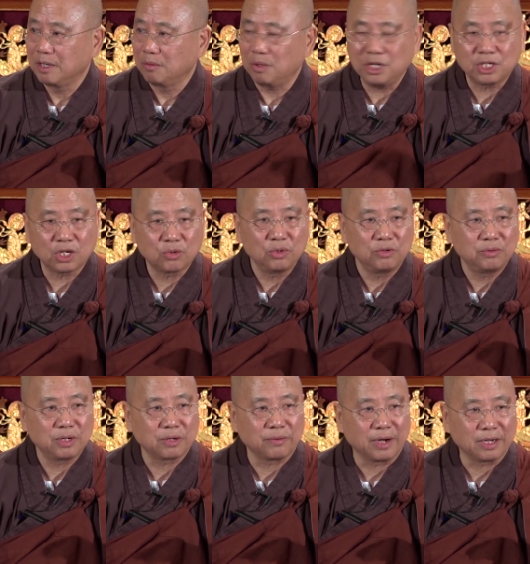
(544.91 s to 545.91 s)
What is a good
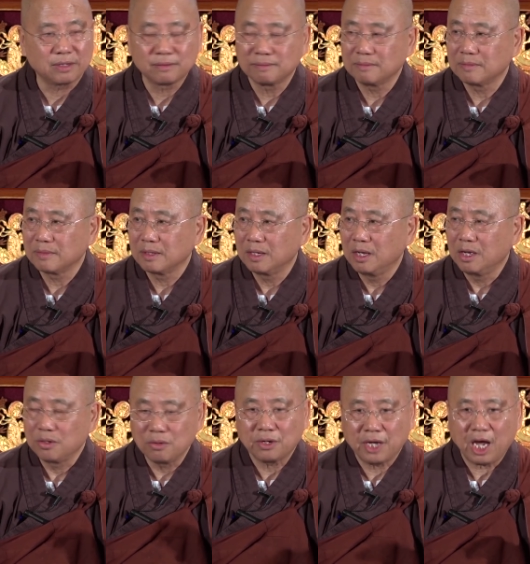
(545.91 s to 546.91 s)
regret?
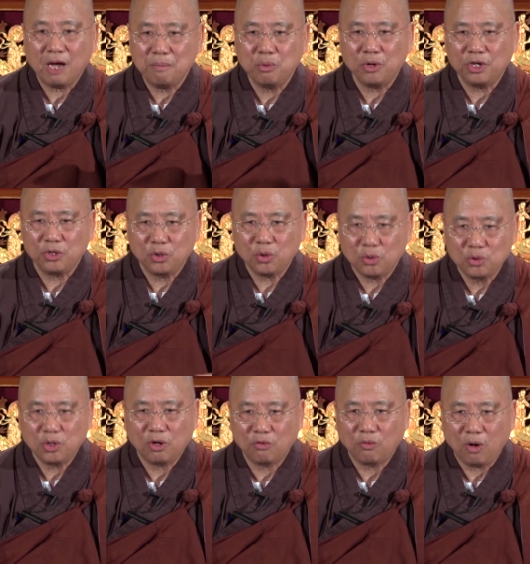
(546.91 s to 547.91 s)
You gamble and you know
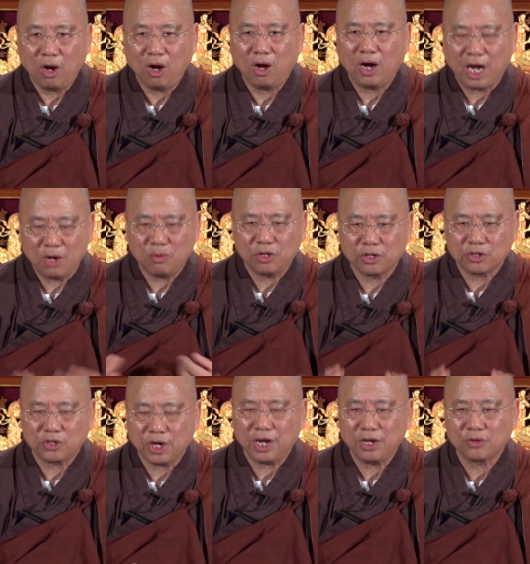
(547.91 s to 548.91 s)
you're wrong. I want to
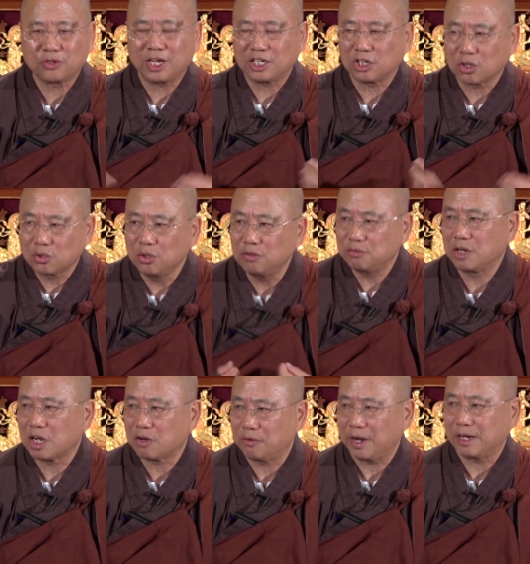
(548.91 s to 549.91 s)
change. That's a good
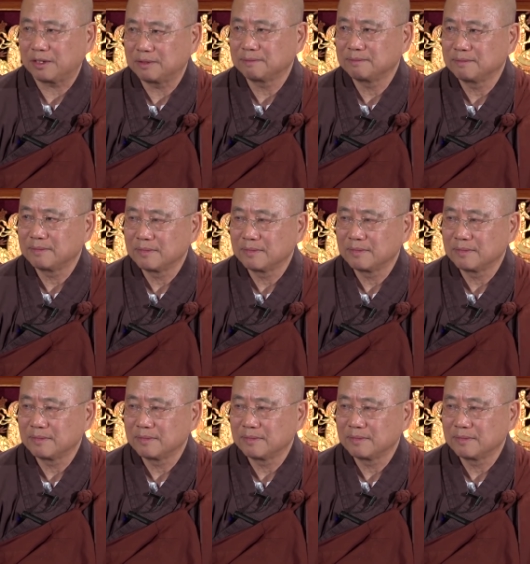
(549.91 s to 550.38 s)
regret.